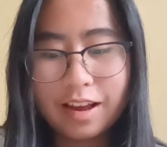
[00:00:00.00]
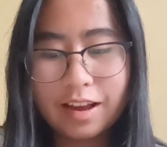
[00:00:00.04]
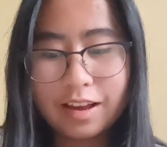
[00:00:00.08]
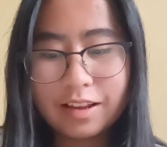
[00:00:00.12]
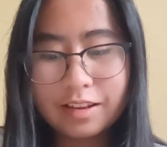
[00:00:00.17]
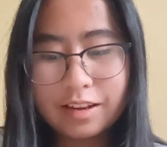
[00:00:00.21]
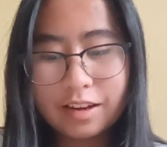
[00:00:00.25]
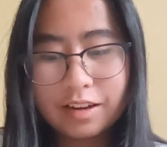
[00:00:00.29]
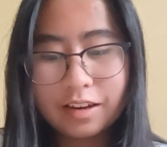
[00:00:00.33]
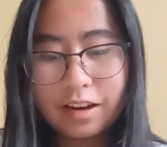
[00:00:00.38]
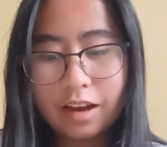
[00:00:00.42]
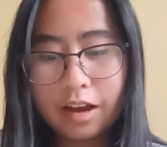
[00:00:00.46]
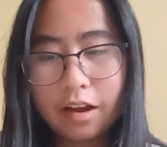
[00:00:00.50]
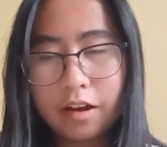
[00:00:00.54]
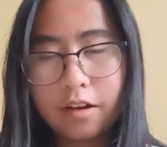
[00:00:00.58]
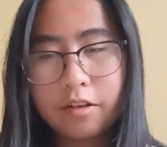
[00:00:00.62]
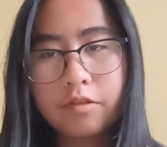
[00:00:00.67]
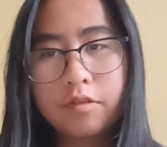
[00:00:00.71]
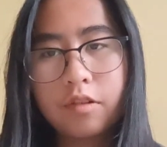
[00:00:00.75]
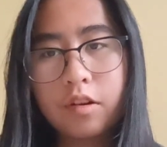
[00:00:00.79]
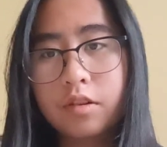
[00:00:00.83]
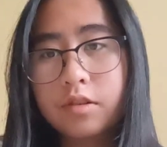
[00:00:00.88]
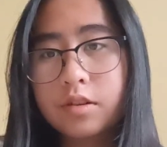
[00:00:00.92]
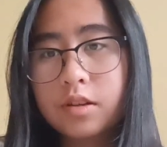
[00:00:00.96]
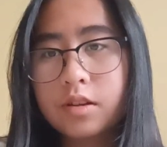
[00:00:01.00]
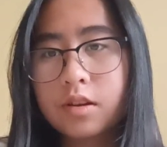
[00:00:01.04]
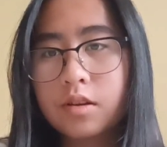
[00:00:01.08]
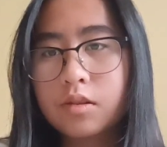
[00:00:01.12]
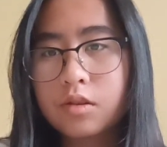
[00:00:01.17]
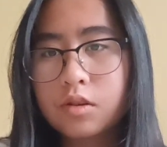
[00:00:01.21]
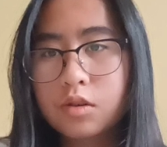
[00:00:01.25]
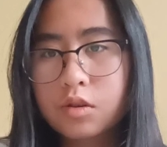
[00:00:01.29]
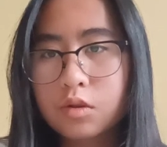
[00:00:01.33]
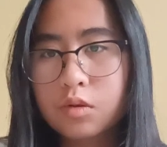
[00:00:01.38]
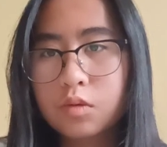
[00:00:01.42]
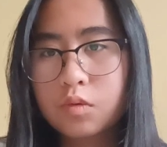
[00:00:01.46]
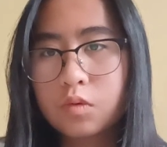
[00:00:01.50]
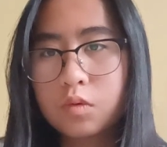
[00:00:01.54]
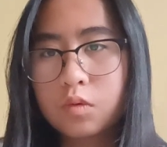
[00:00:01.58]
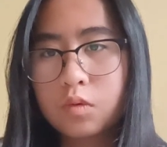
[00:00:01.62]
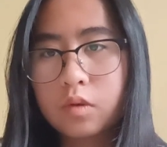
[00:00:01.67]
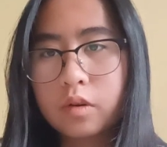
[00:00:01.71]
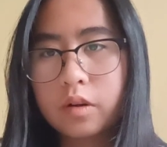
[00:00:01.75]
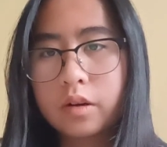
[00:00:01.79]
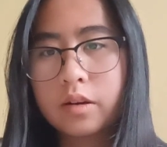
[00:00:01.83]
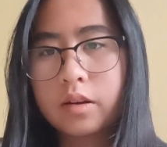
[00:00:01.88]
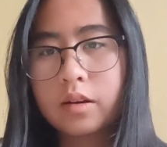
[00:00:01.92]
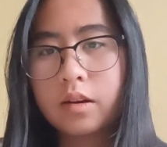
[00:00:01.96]
and then I have focused on
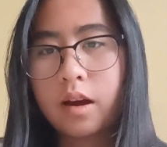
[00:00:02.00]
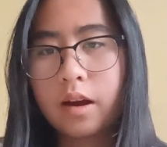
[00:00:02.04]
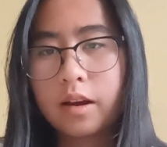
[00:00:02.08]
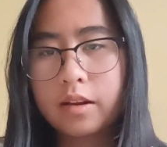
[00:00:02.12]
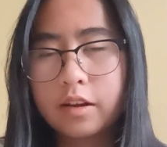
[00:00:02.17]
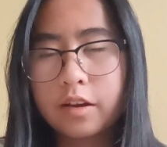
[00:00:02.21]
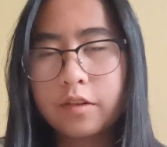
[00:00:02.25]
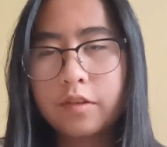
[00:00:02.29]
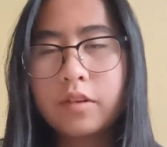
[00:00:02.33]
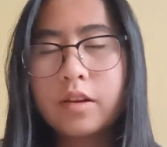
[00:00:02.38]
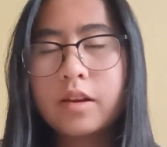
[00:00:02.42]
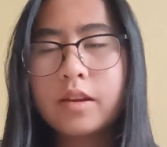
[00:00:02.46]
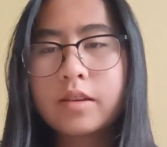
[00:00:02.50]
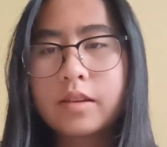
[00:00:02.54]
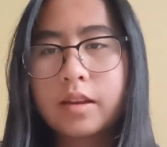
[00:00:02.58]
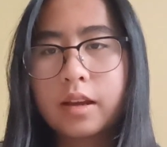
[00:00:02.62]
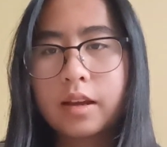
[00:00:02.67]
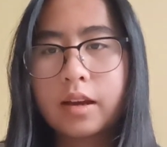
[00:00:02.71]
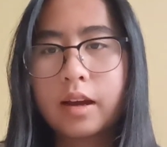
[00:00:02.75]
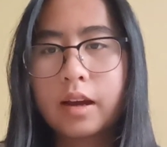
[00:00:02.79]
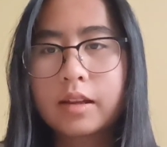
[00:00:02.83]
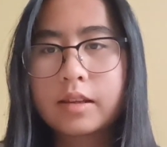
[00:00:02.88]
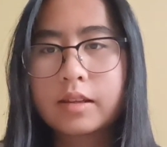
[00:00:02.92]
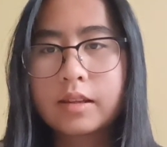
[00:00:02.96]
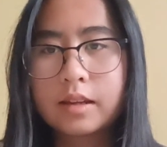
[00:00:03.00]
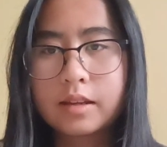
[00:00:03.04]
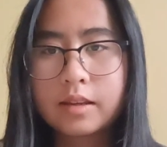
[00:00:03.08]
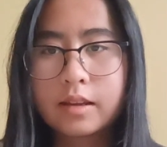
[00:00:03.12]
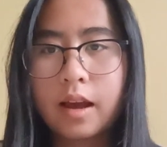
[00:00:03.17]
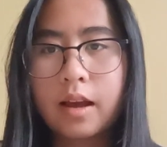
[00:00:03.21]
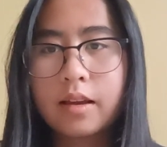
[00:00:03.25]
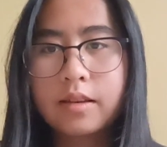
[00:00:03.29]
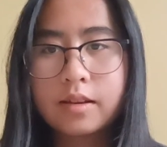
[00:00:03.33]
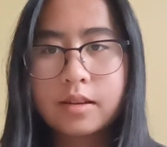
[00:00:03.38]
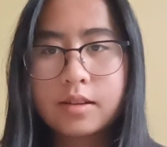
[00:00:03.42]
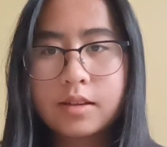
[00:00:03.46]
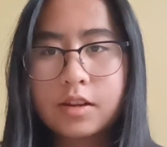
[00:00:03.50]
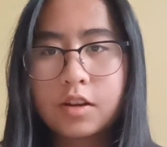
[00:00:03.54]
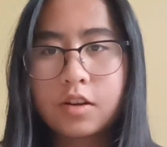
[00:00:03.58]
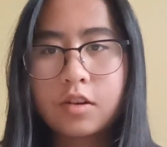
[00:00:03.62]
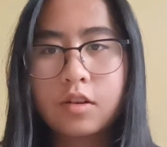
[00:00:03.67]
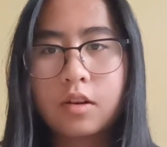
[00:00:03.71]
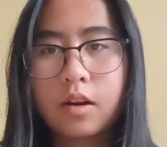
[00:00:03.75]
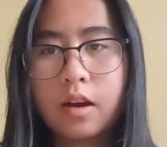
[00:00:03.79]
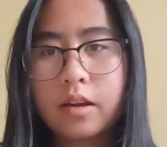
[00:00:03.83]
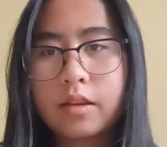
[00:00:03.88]
school and I definitely think I did that this year.